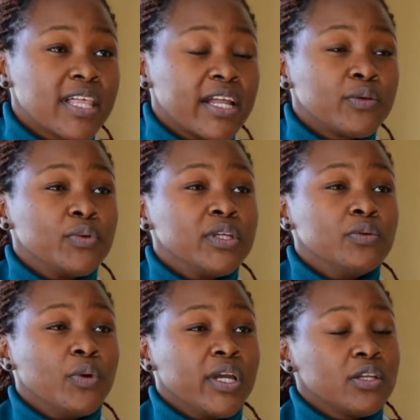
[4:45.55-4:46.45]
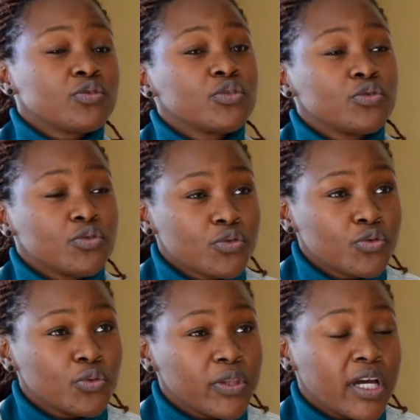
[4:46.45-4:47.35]
that we were introduced
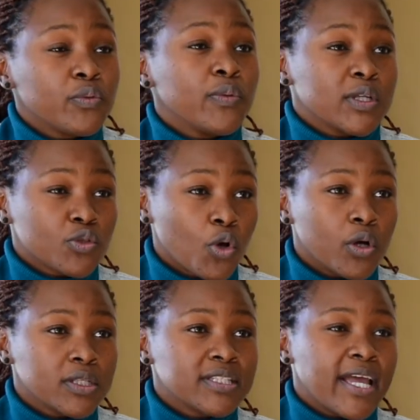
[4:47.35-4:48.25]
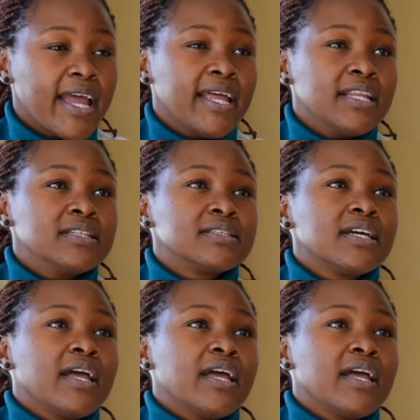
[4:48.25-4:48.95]
to, that we were taught, and